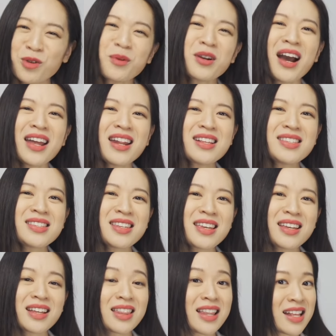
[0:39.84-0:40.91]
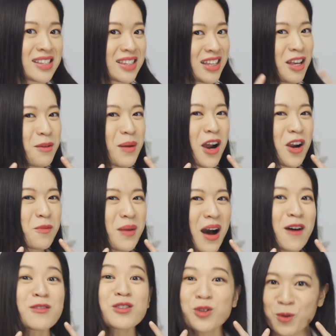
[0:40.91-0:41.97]
No more hide and seek, let's keep our
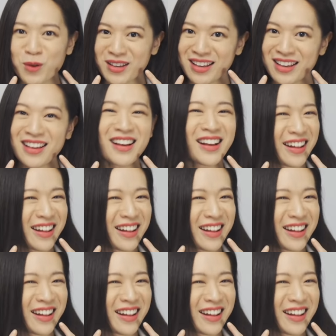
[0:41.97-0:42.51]
mouth squeaky